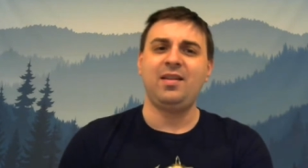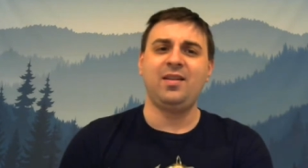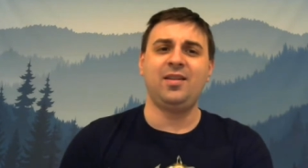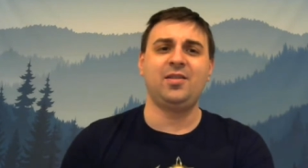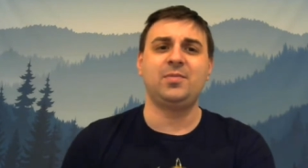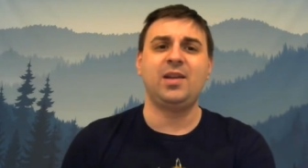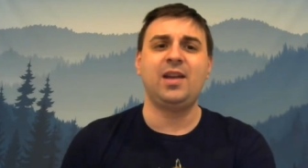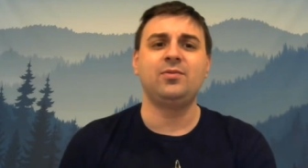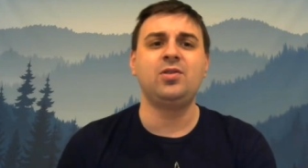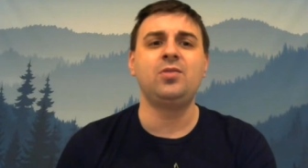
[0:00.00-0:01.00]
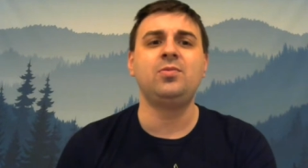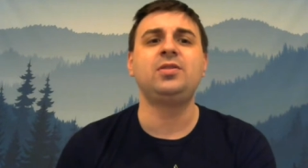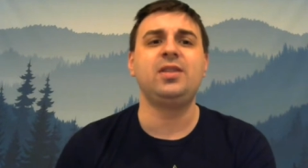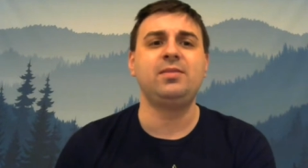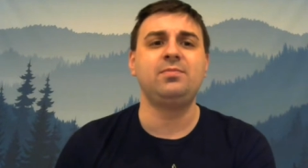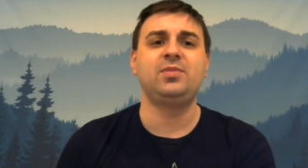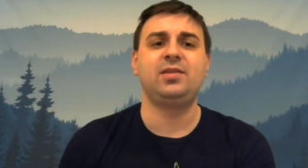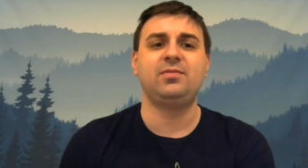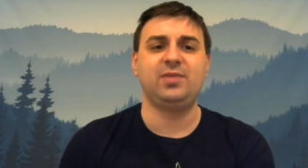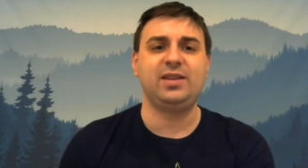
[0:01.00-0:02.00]
um, no one can
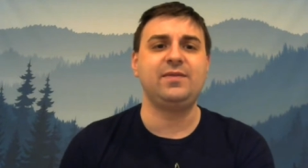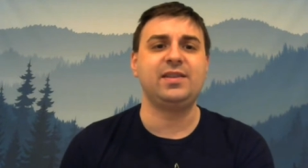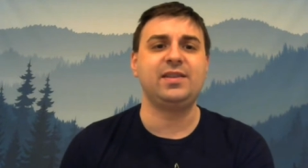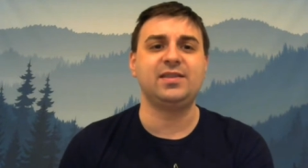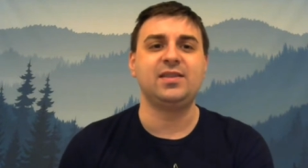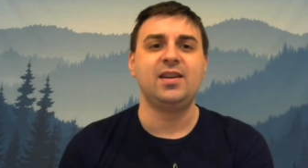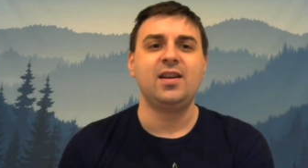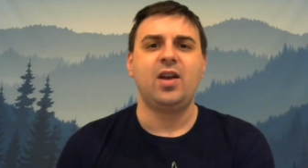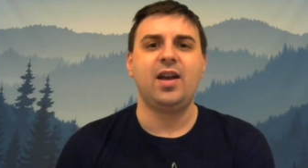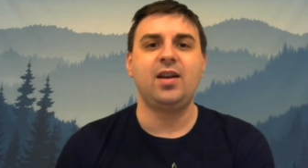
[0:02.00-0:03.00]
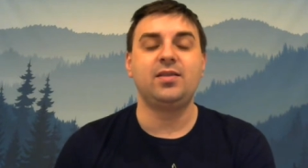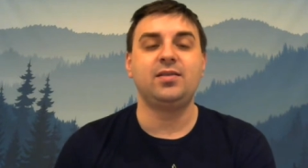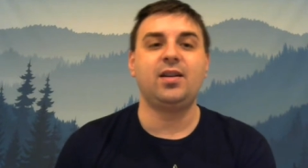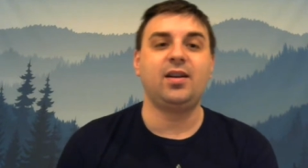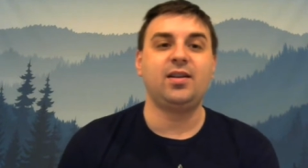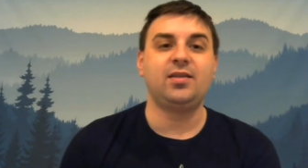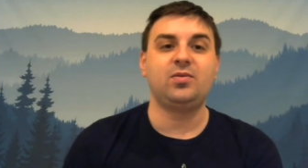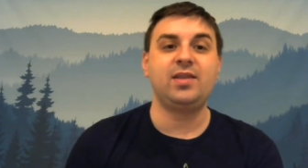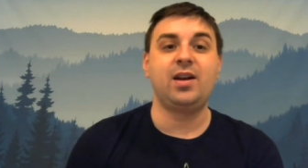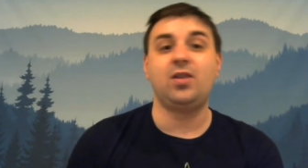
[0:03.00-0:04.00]
can believe this, and and uh,
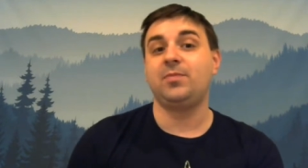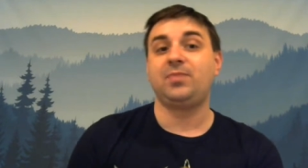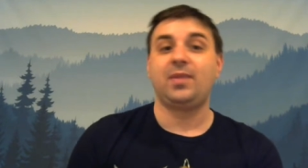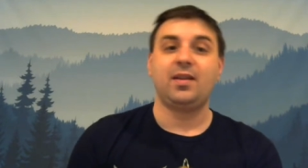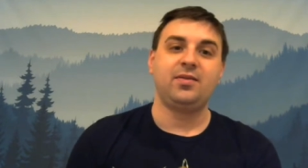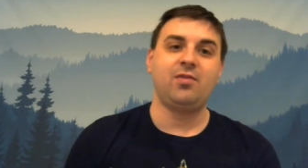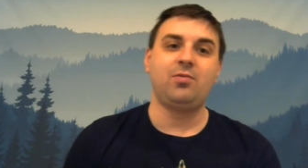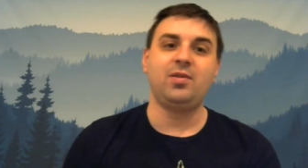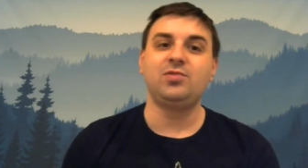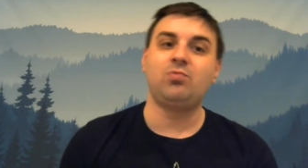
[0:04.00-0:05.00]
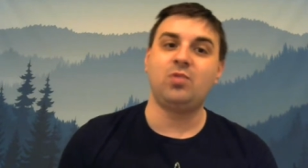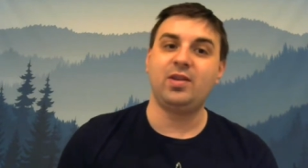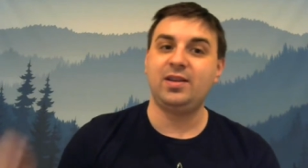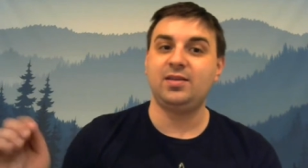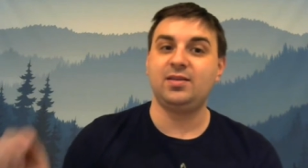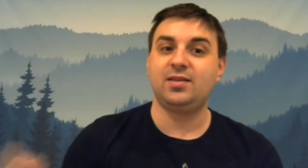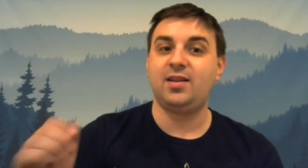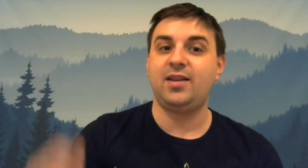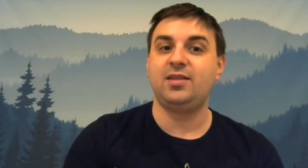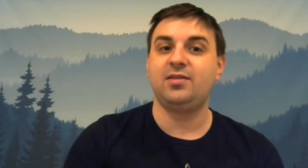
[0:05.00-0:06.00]
now there was one
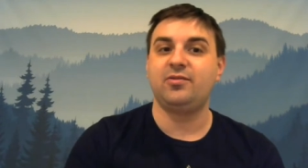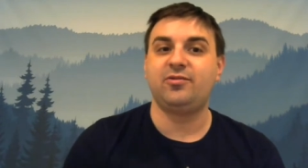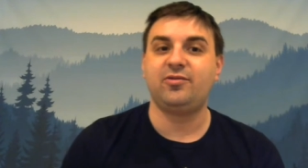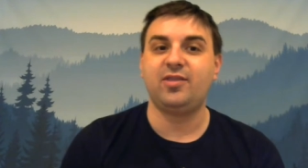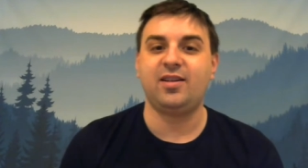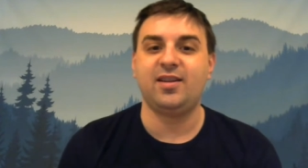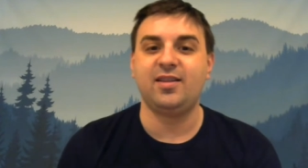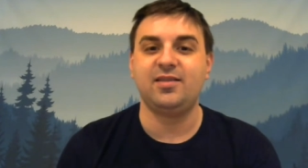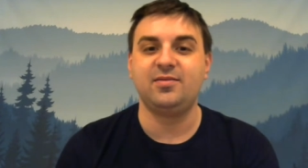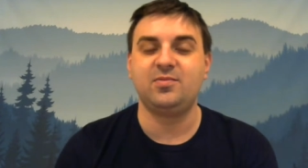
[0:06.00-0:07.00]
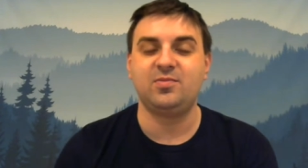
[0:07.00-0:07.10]
kind of uh,